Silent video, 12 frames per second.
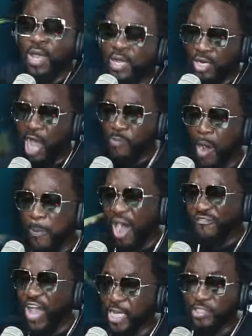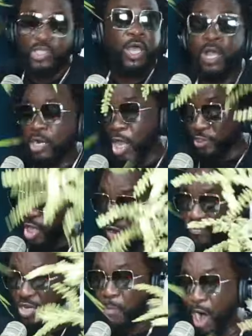Climb up a fence, let
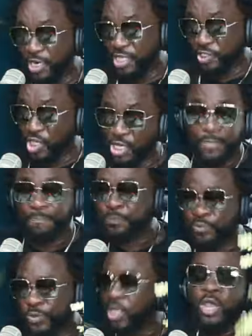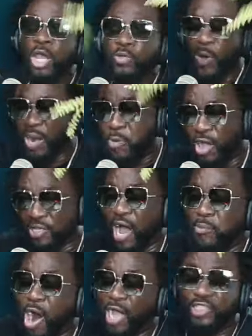everybody see. Well
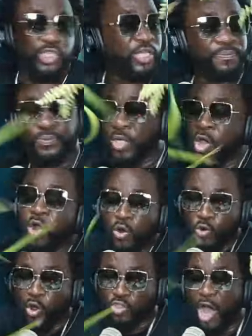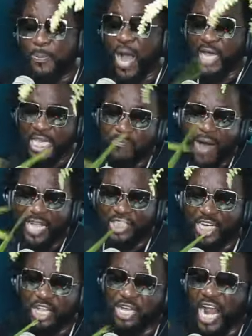a branch, root up a,
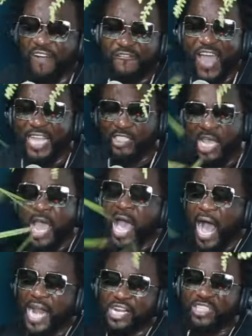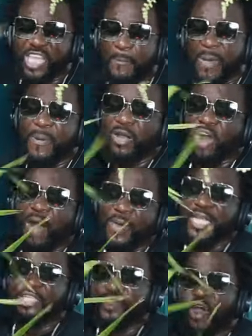imagine you're in a vet. And you see people
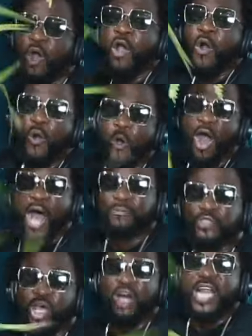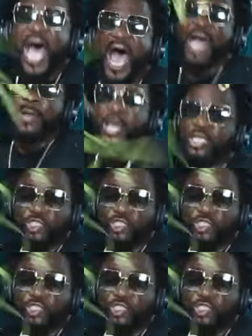coming through. One, two, them.